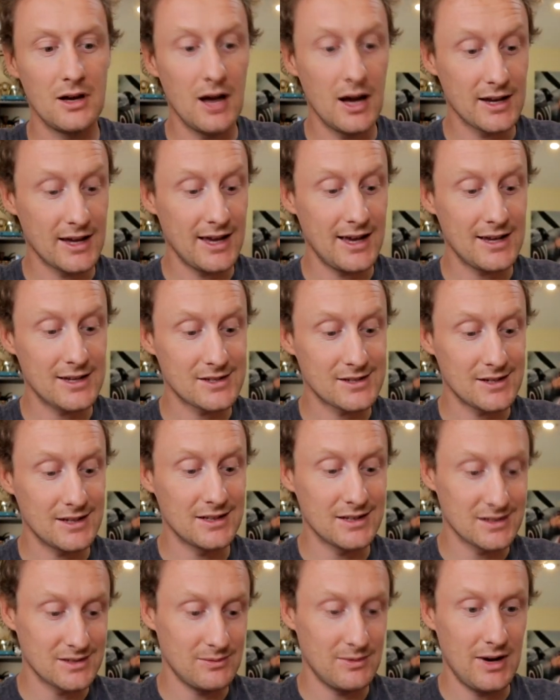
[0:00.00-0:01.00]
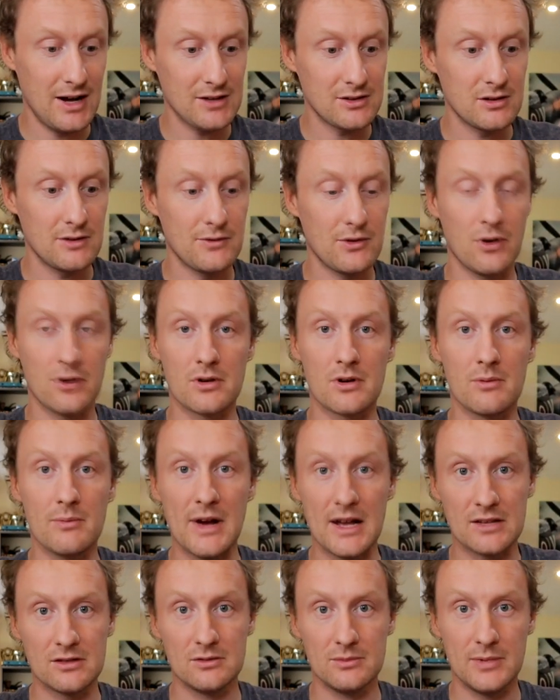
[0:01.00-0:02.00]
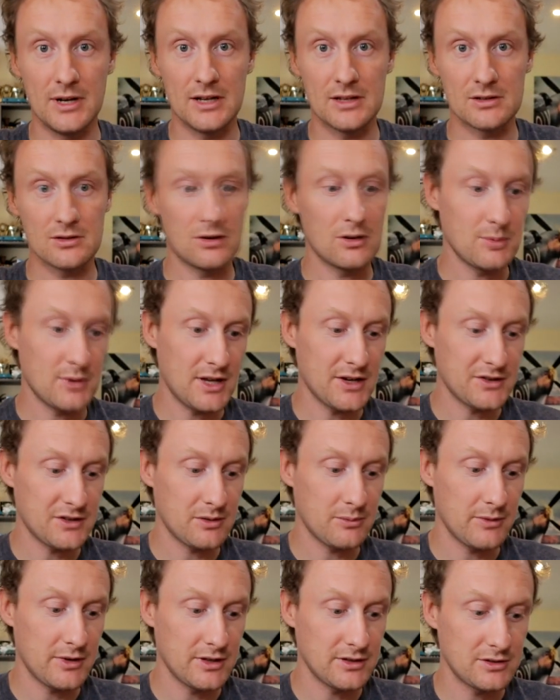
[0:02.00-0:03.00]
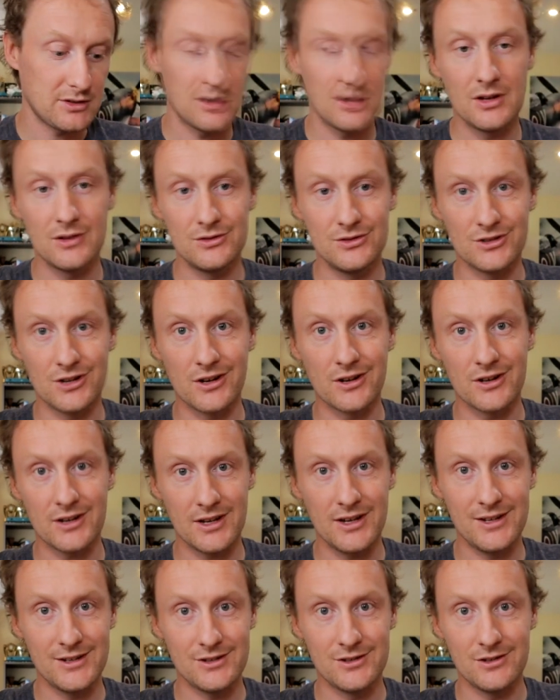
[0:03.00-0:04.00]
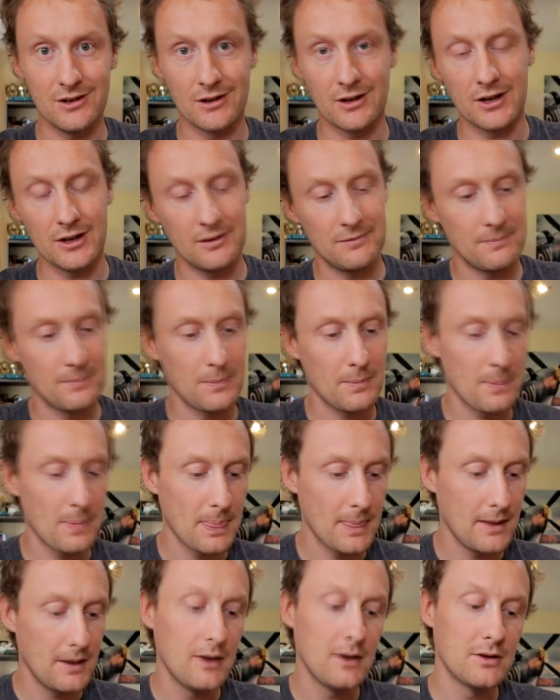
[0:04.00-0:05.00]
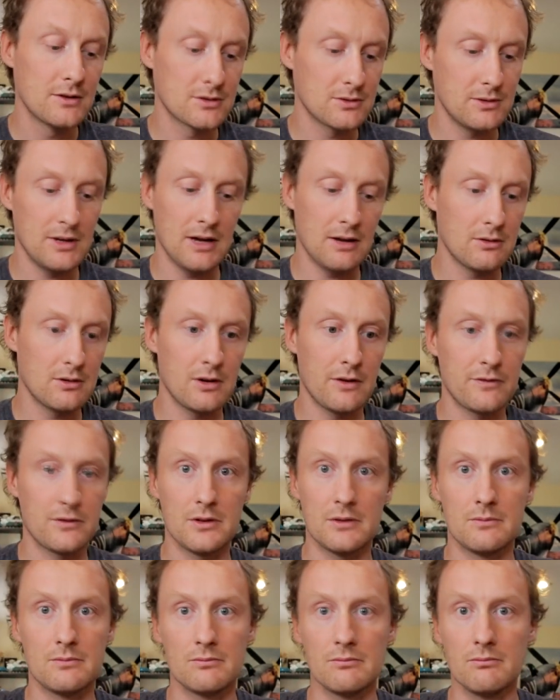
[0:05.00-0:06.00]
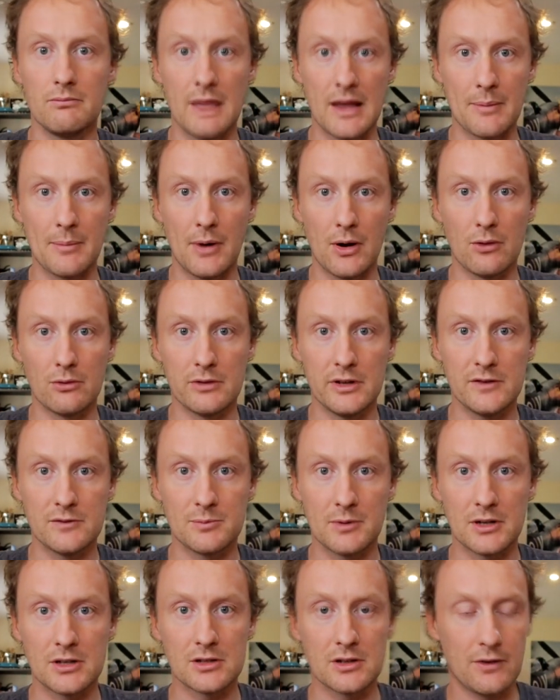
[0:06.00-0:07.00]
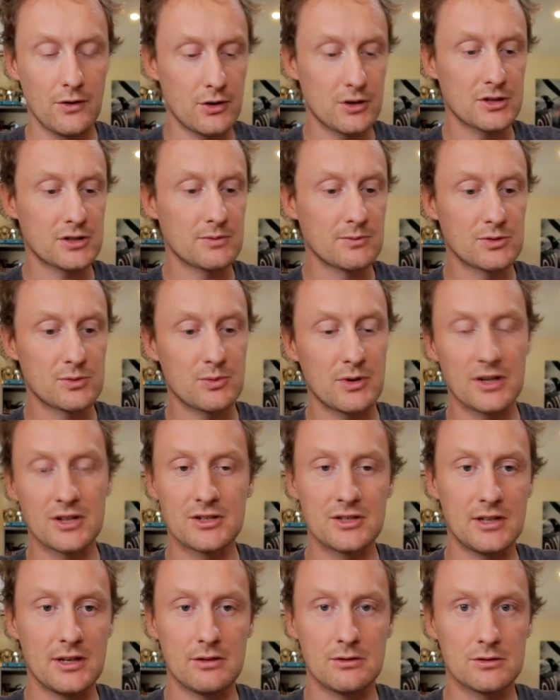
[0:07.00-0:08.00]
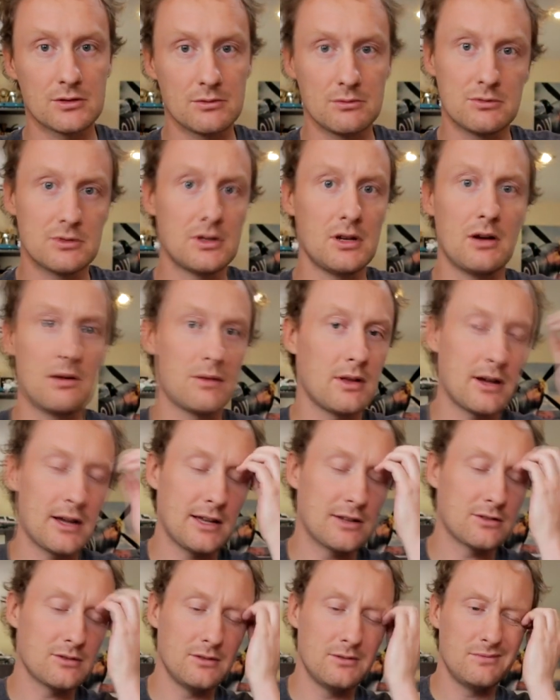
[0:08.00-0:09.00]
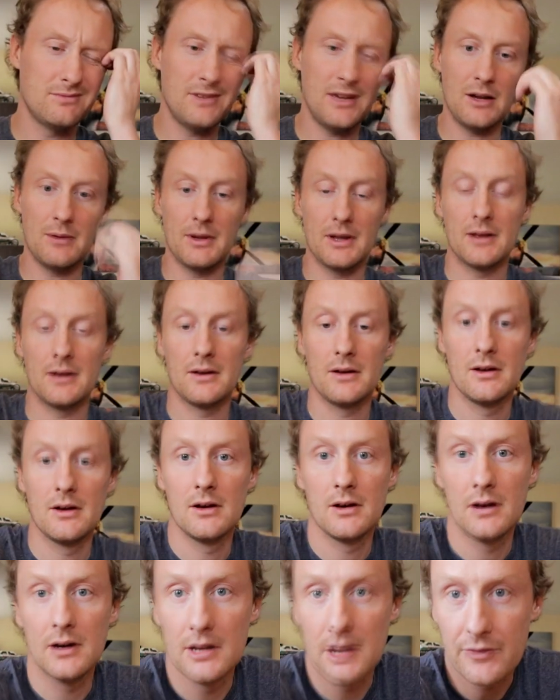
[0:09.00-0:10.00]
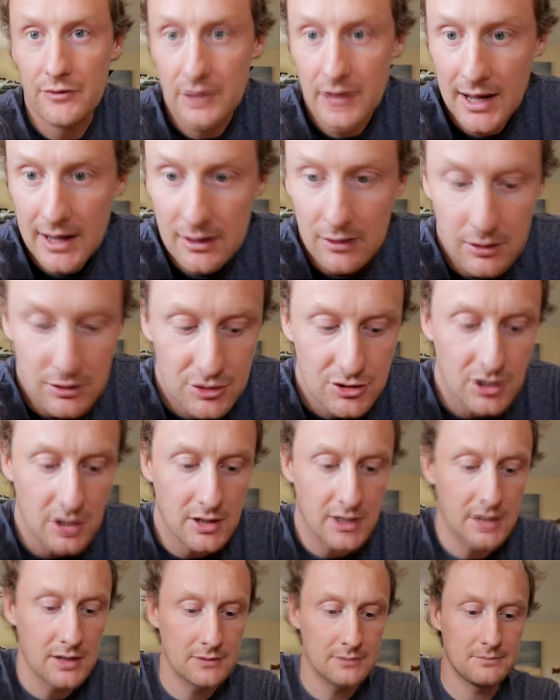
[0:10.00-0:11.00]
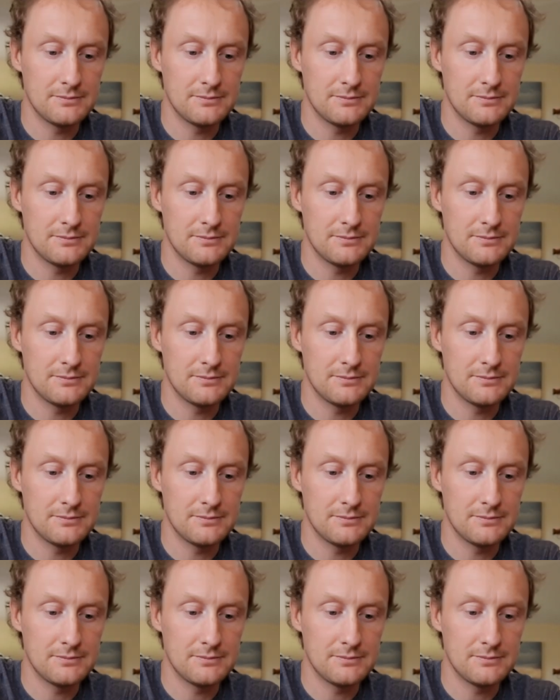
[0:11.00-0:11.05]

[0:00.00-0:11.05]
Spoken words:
I guess it doesn't matter if you order metal bits or plastic bits, junk is junk. So yeah, I'm going to have to make my own leaf springs. I ordered some spring steel, so we'll see how that gets on. Anyway, enough of the Heng Long truck.